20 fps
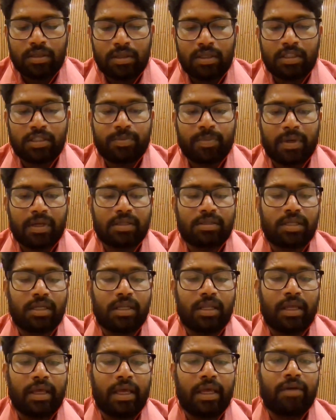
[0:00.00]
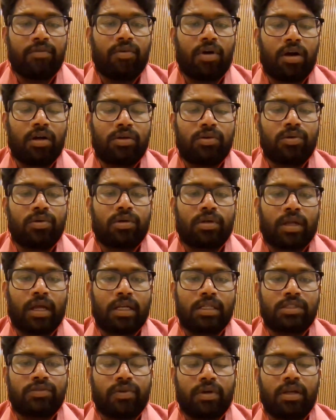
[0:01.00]
This person A want to
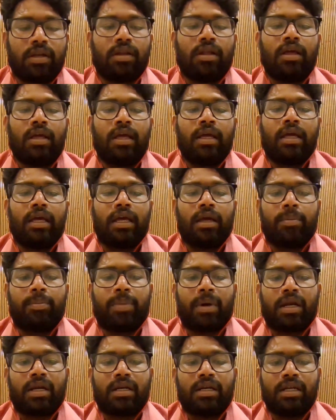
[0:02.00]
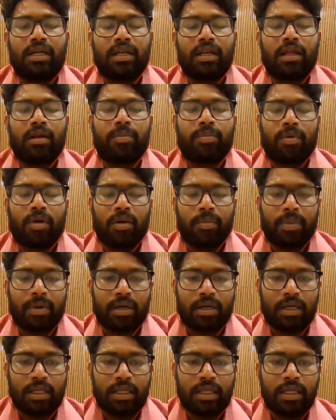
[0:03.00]
transfer a particular
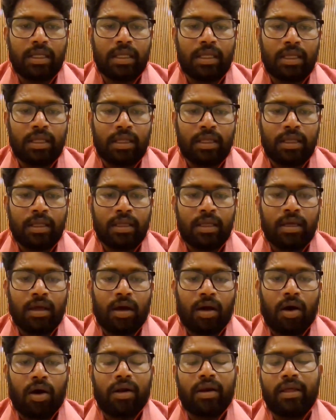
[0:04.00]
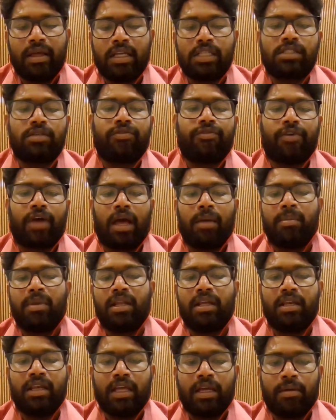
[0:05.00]
property on his
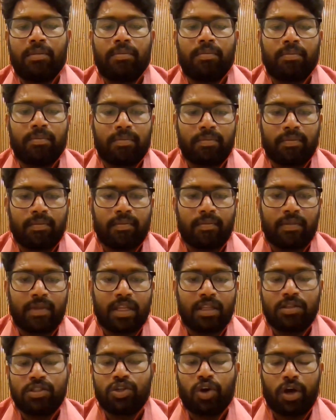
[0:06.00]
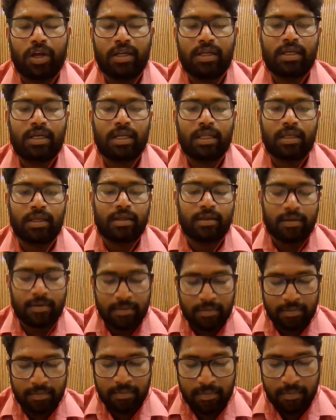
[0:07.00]
family name jointly.
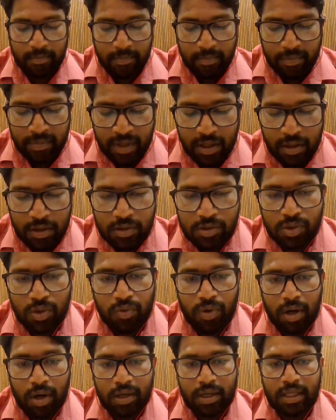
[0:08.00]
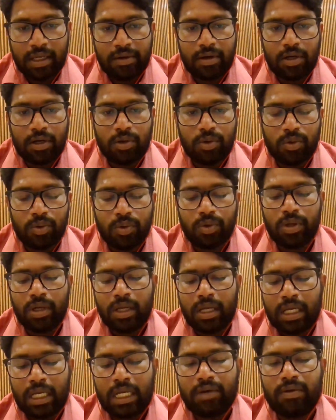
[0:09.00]
So what he will do,
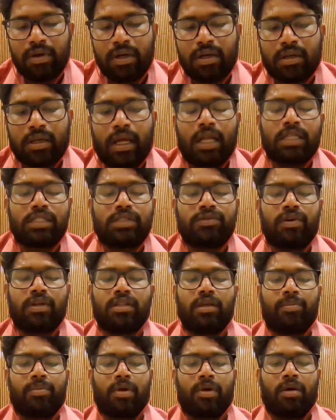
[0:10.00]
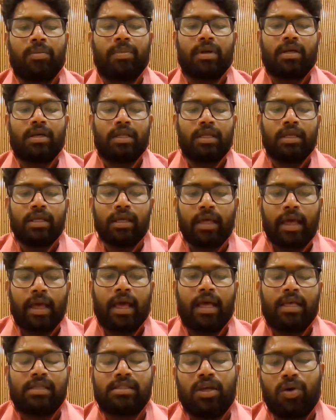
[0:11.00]
he will transfer the property
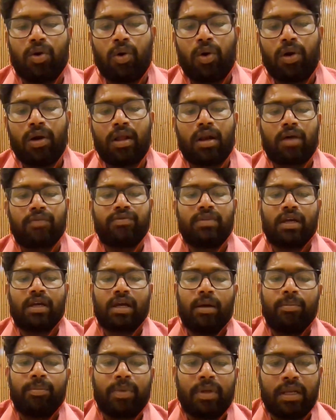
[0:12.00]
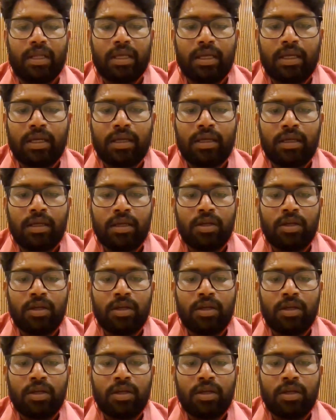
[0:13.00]
as a owner of the company